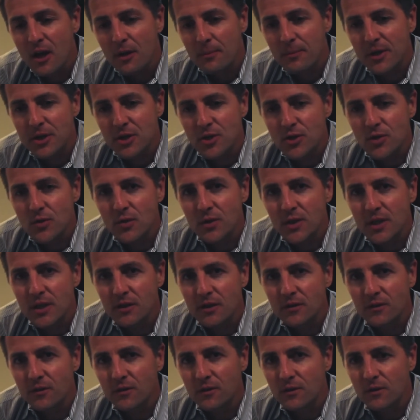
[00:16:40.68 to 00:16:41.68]
but you
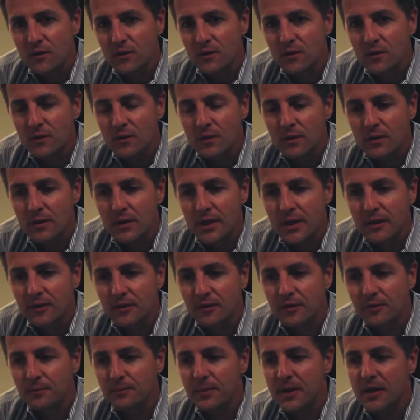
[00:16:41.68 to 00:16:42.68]
need to
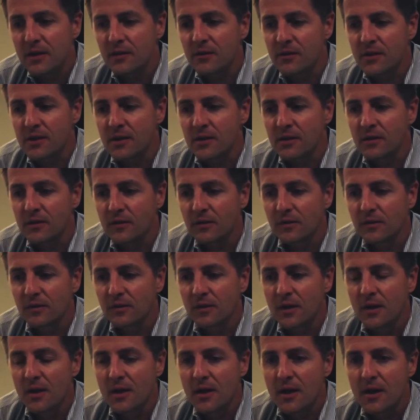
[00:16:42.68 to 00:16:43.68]

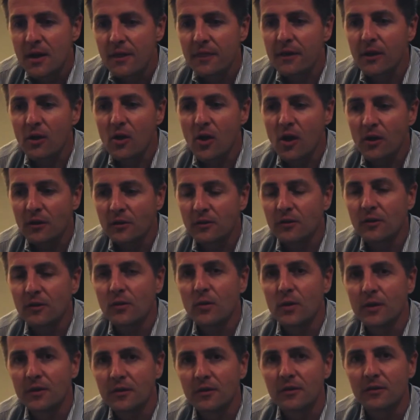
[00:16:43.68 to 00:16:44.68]
experience the
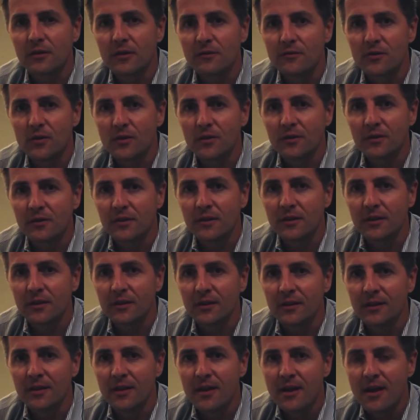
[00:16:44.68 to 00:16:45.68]
consequences of your
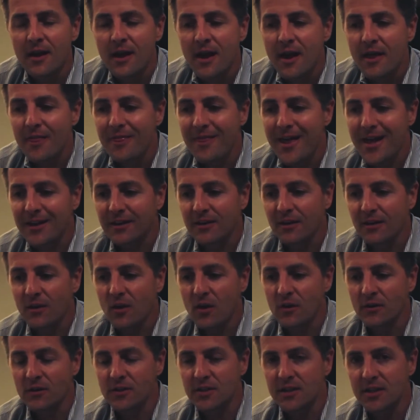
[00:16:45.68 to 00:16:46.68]
sin that
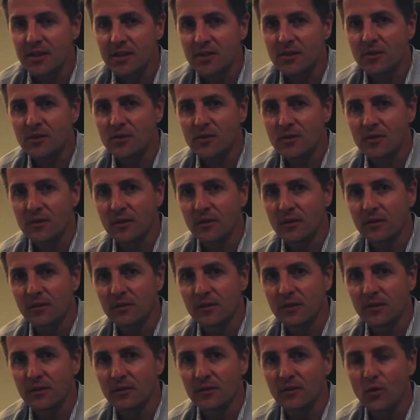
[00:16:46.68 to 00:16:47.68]
continue to
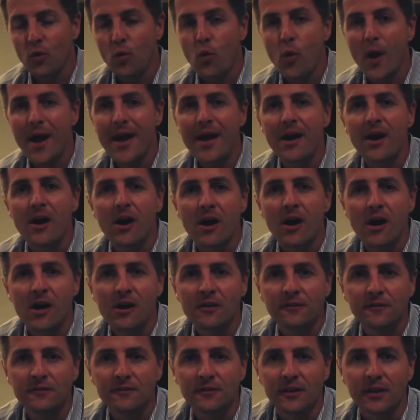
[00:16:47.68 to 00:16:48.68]
exist way
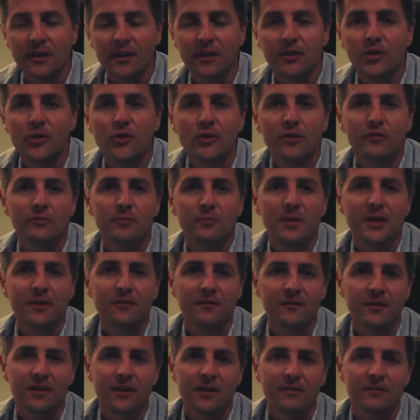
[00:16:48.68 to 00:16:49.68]
after you have been
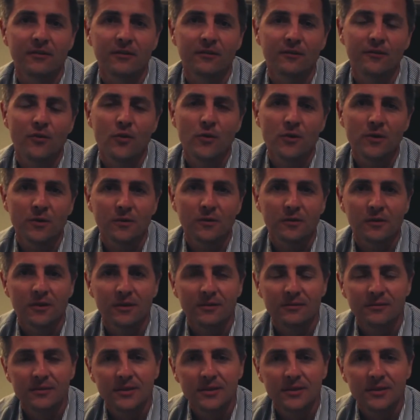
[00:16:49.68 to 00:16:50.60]
forgiven for your sin.